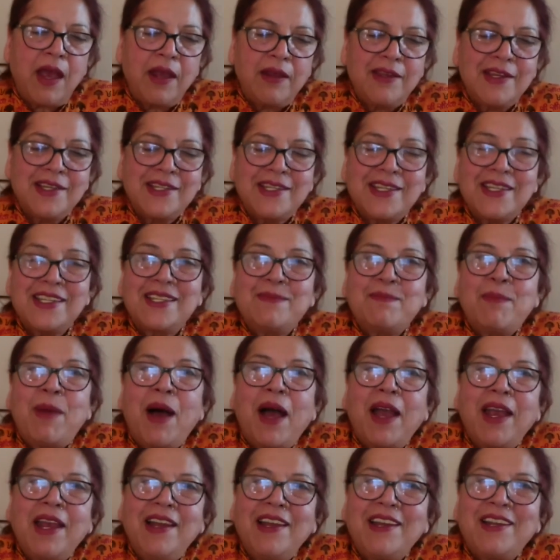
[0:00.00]
and this is
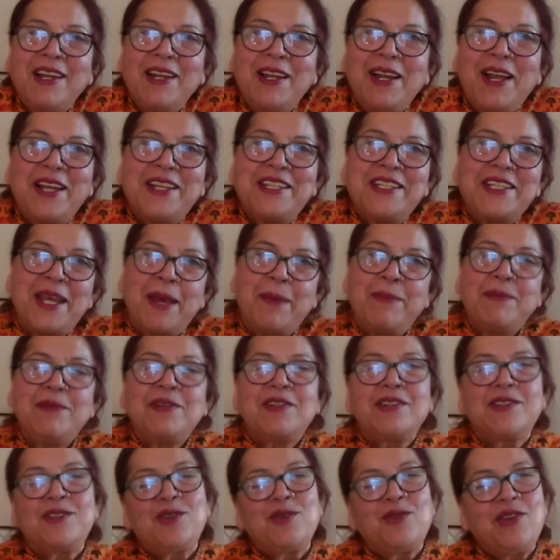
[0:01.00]
my little
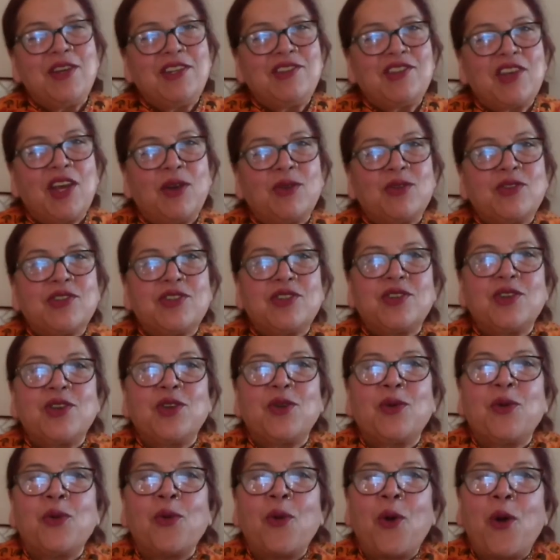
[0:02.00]
attempt to reach out
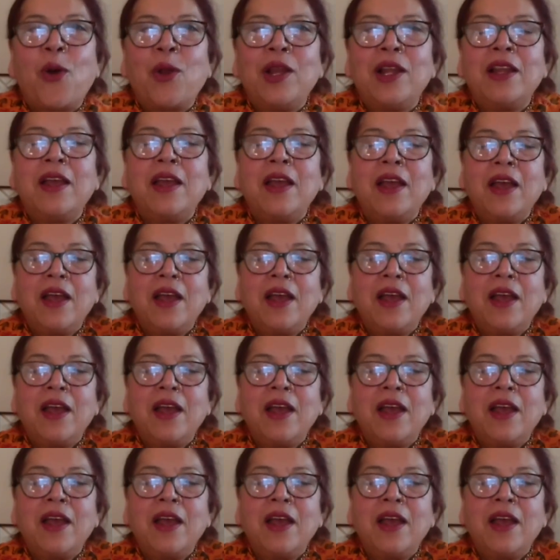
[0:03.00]
to you all.